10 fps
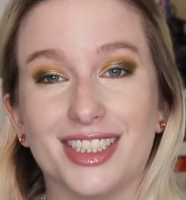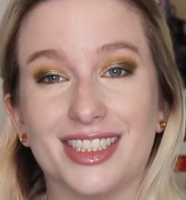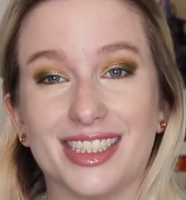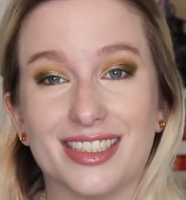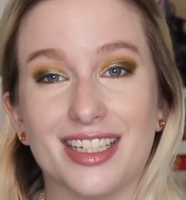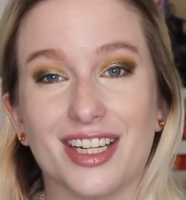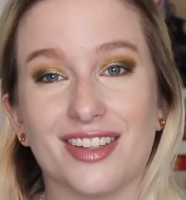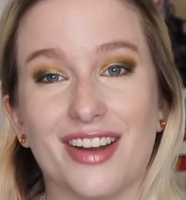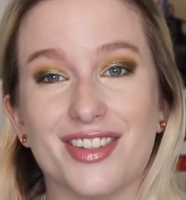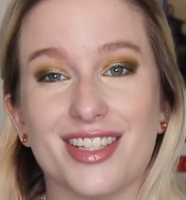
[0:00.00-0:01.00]
to stick
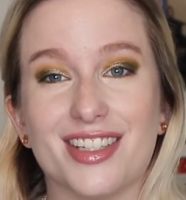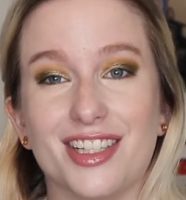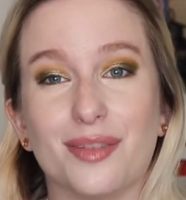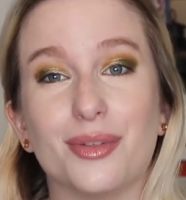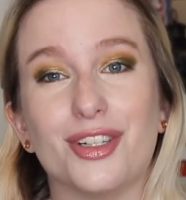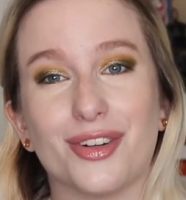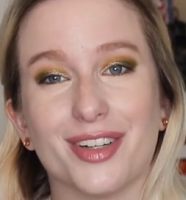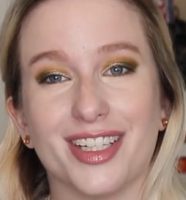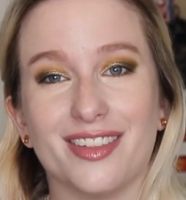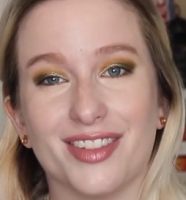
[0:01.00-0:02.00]
around to see the
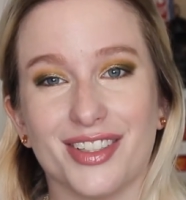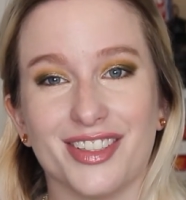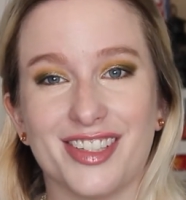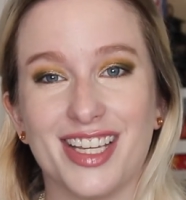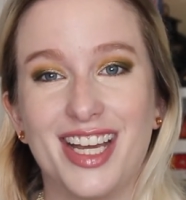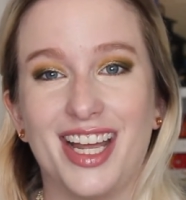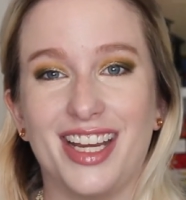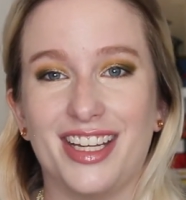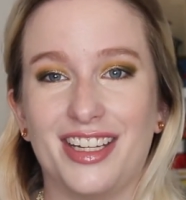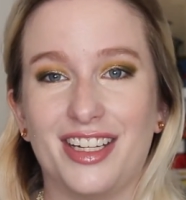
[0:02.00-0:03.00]
majority of those
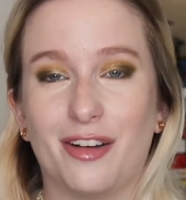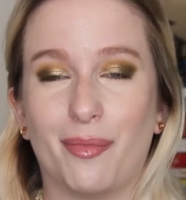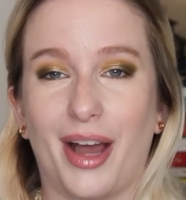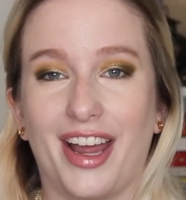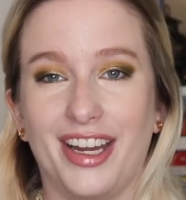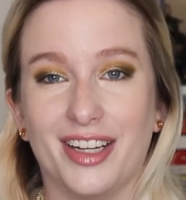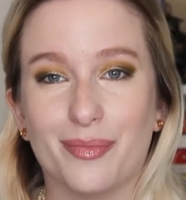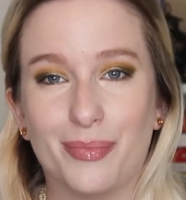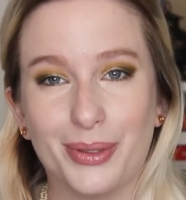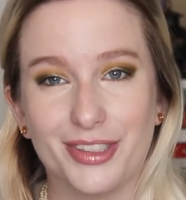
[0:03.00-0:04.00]
in my
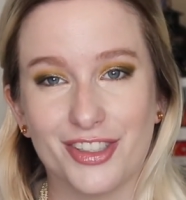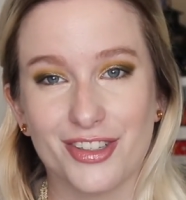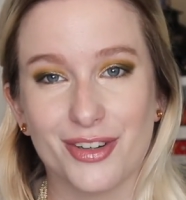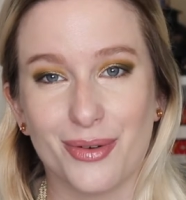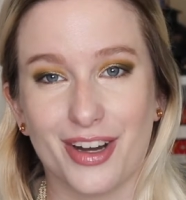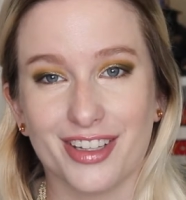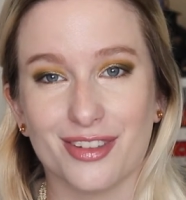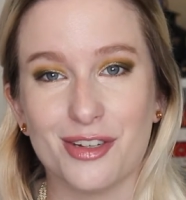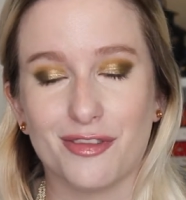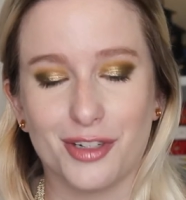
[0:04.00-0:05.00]
bullet journal
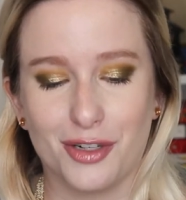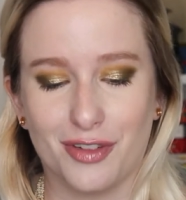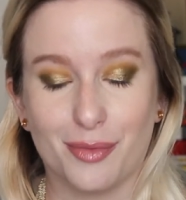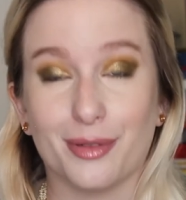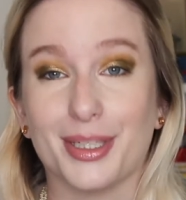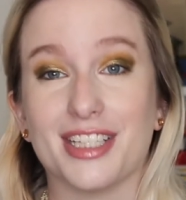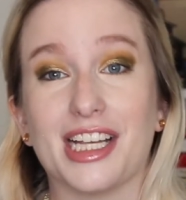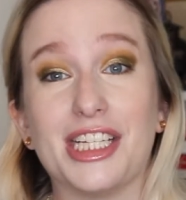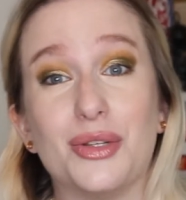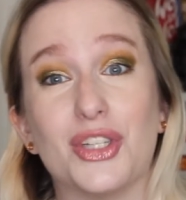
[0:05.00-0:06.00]
walkthrough for November, because I
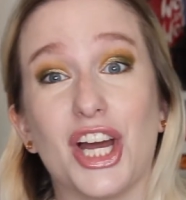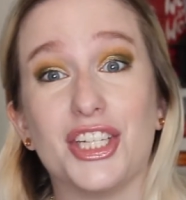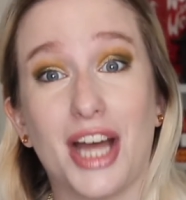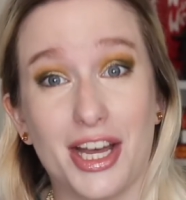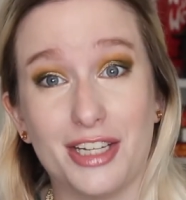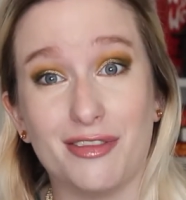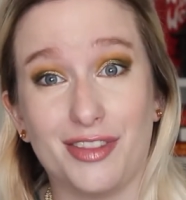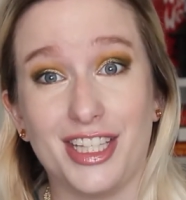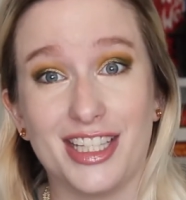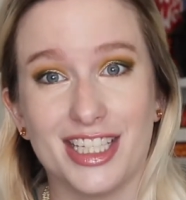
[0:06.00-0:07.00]
used a ton of
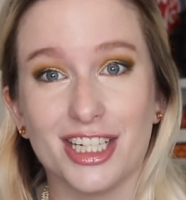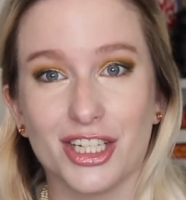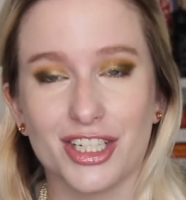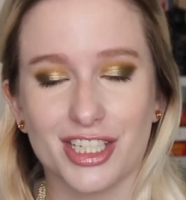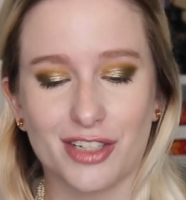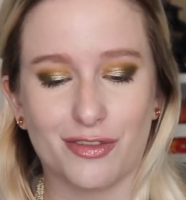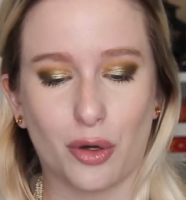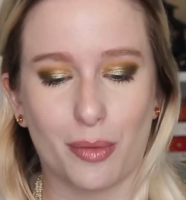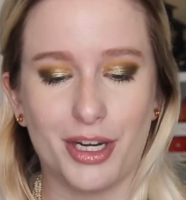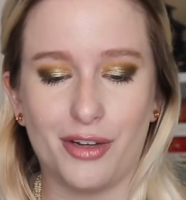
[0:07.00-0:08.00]
these stickers
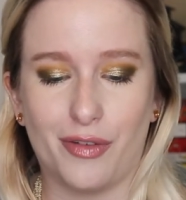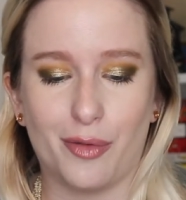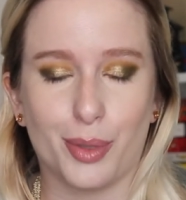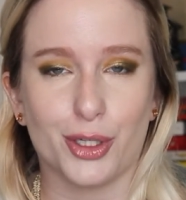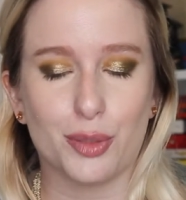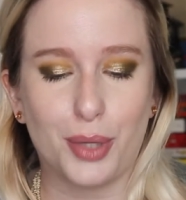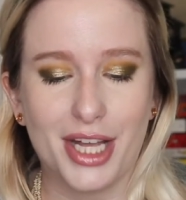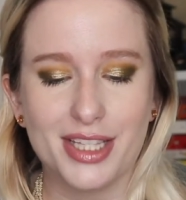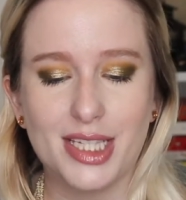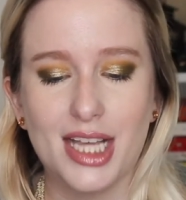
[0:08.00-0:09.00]
for my November
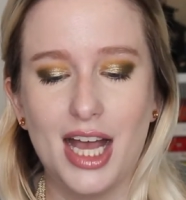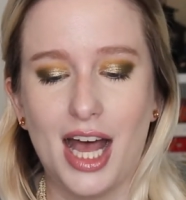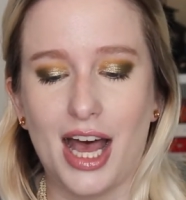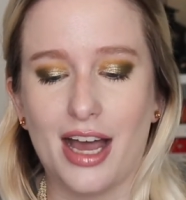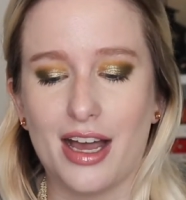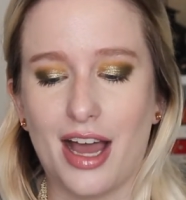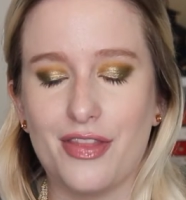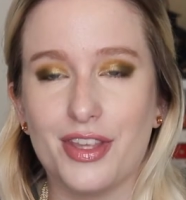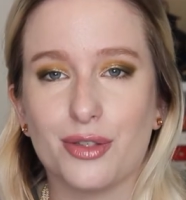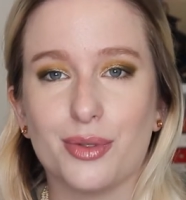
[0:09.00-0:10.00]
spreads.
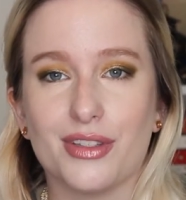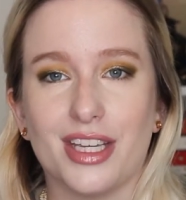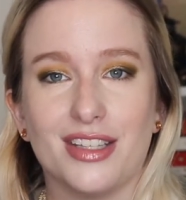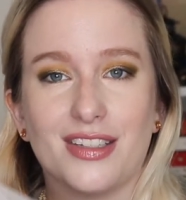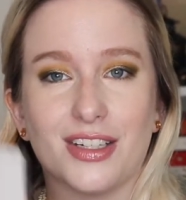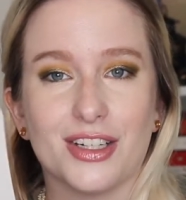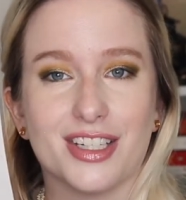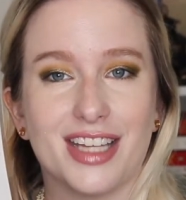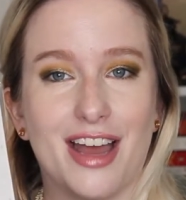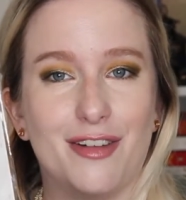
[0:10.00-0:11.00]
And this was a sticker
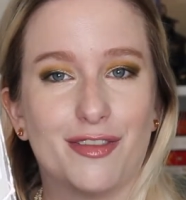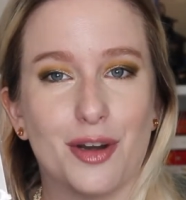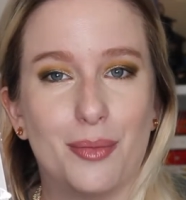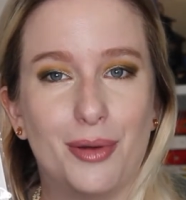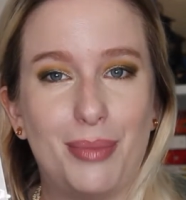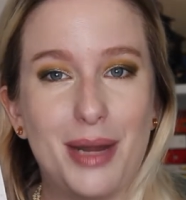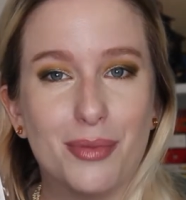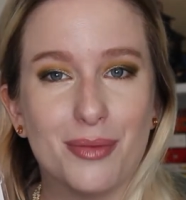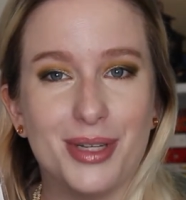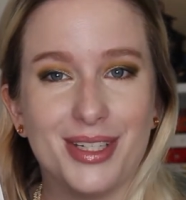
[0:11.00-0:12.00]
set from
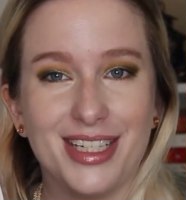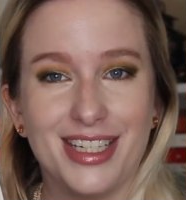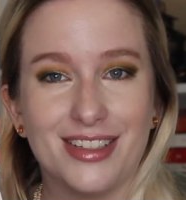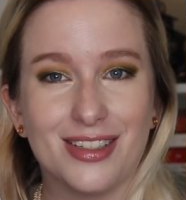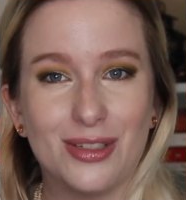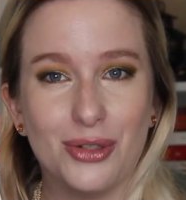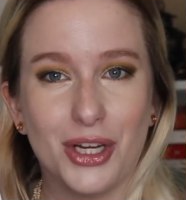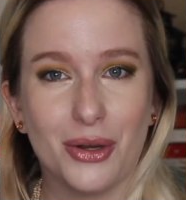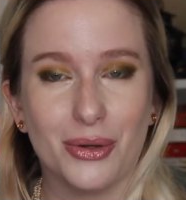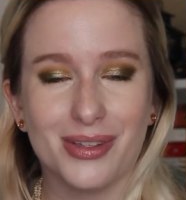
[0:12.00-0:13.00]
Paper Minty
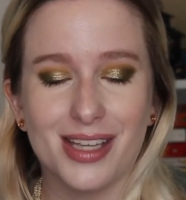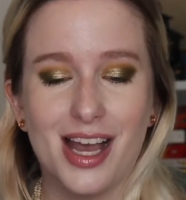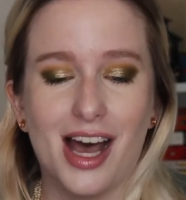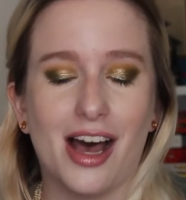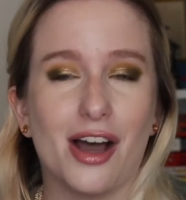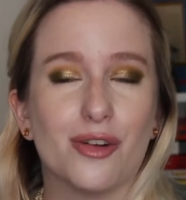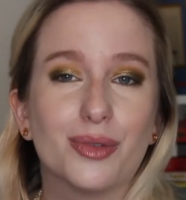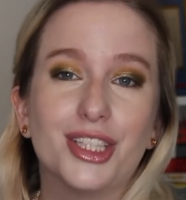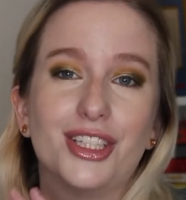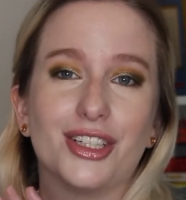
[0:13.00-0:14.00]
Studios.
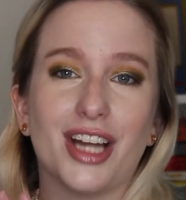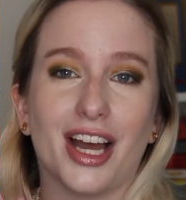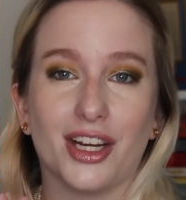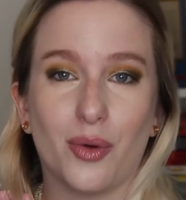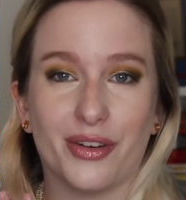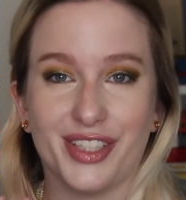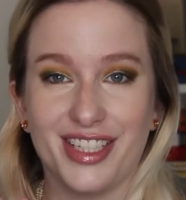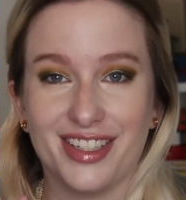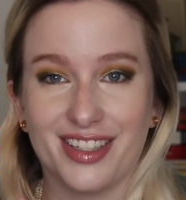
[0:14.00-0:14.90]
Really good high quality